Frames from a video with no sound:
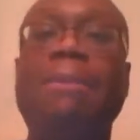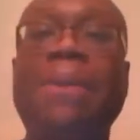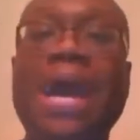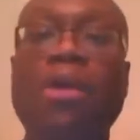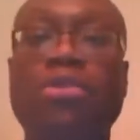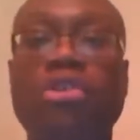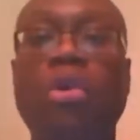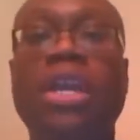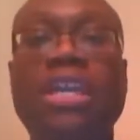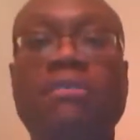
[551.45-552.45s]
pounce
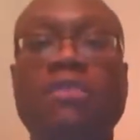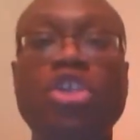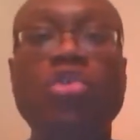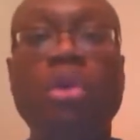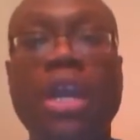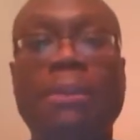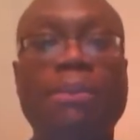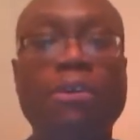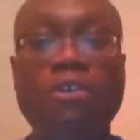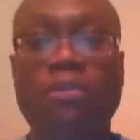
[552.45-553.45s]
on giving you an
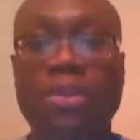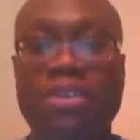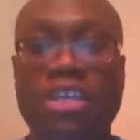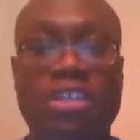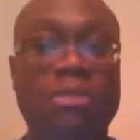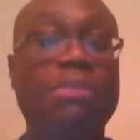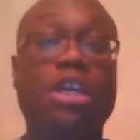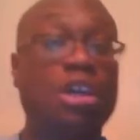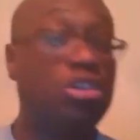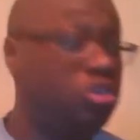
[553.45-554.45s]
improved position
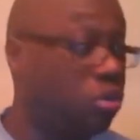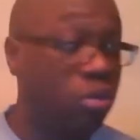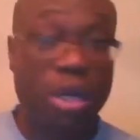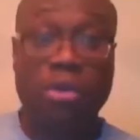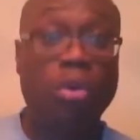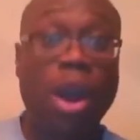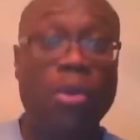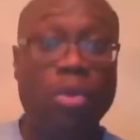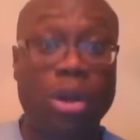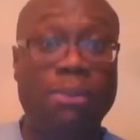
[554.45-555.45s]
because your
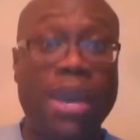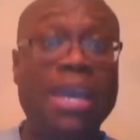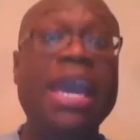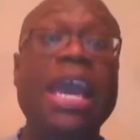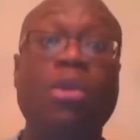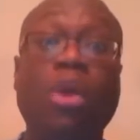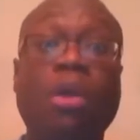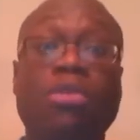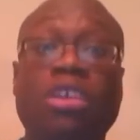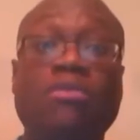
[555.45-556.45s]
running back and
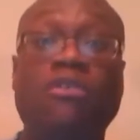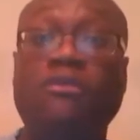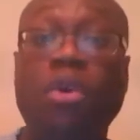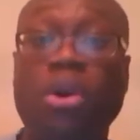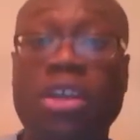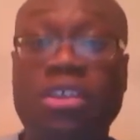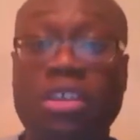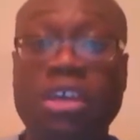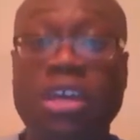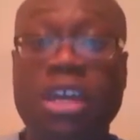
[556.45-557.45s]
wide receiver 4 is
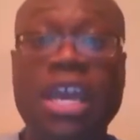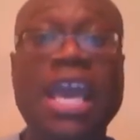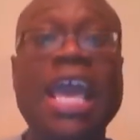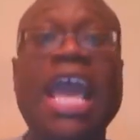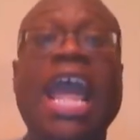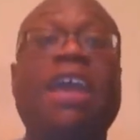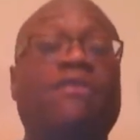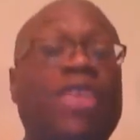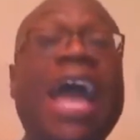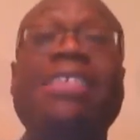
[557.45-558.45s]
good.
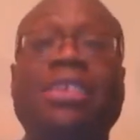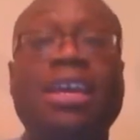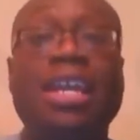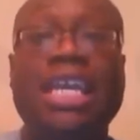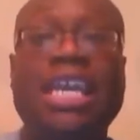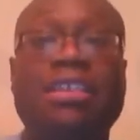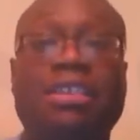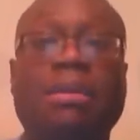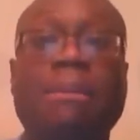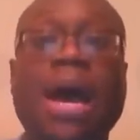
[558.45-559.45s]
If that's going to get
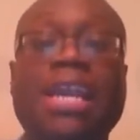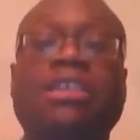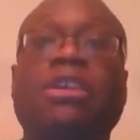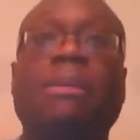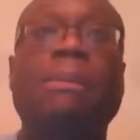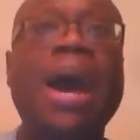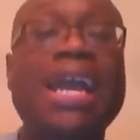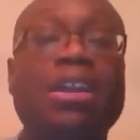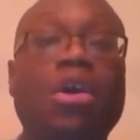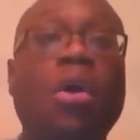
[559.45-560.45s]
somebody to
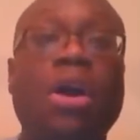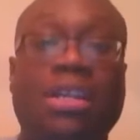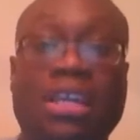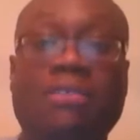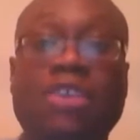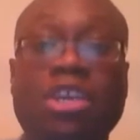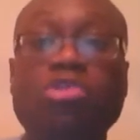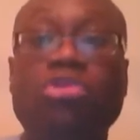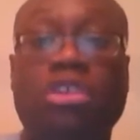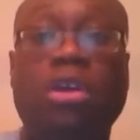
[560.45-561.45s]
bite on giving
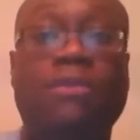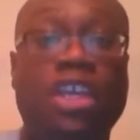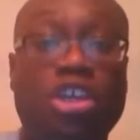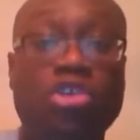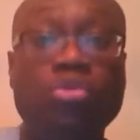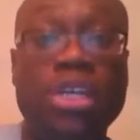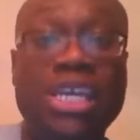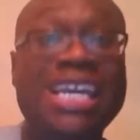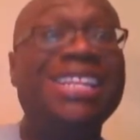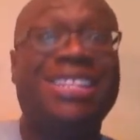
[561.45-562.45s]
you something you
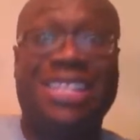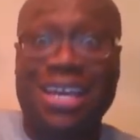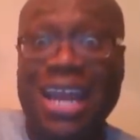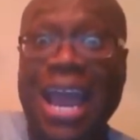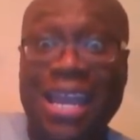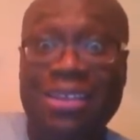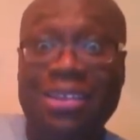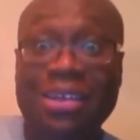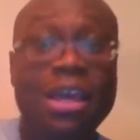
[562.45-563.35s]
need tonight,